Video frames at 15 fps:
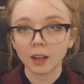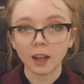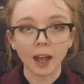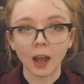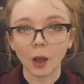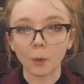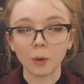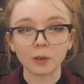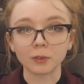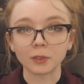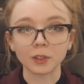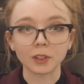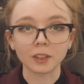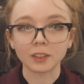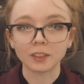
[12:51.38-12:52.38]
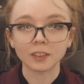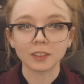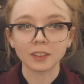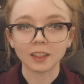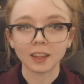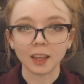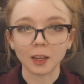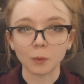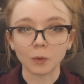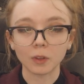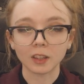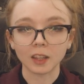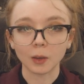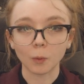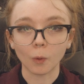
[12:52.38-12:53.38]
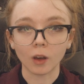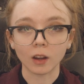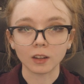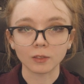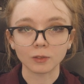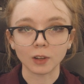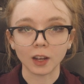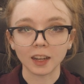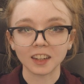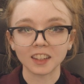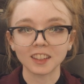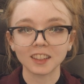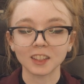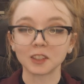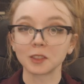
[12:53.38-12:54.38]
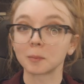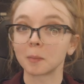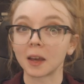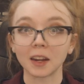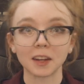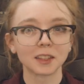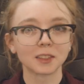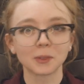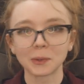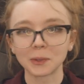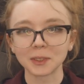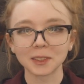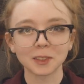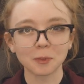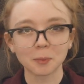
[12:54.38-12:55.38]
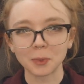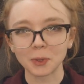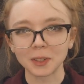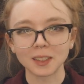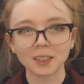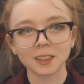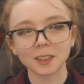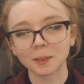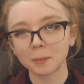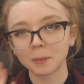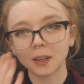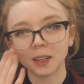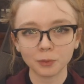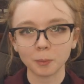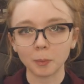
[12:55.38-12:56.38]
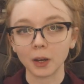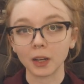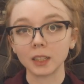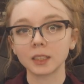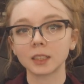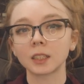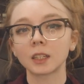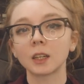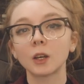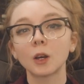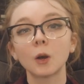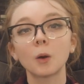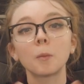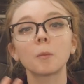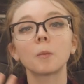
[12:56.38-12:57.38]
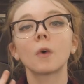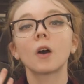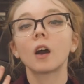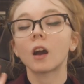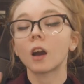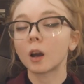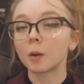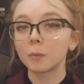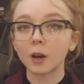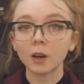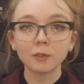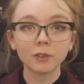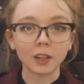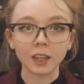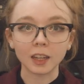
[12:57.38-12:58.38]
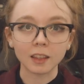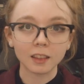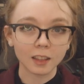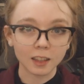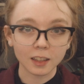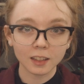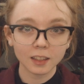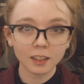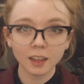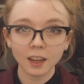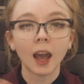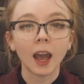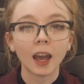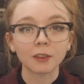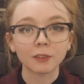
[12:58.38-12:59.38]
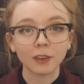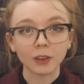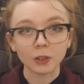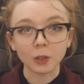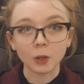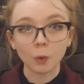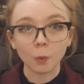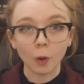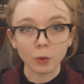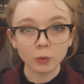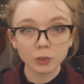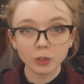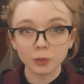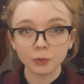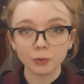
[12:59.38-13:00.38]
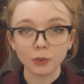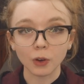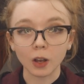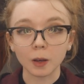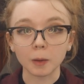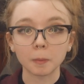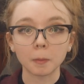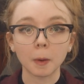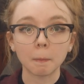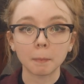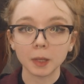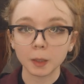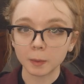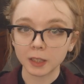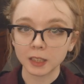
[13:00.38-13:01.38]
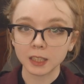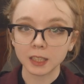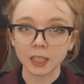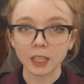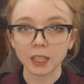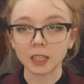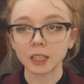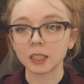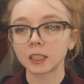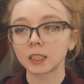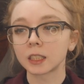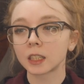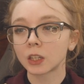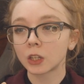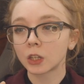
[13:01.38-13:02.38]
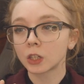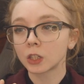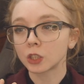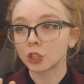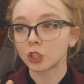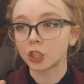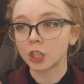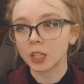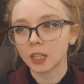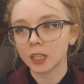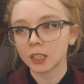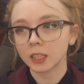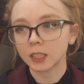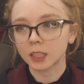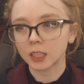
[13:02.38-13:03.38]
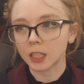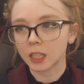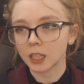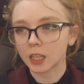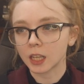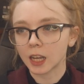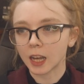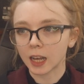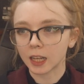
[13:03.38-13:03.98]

however they want to write it. There's many schools of Buddhism, but above anything, I found a quote from BBC's GCSE,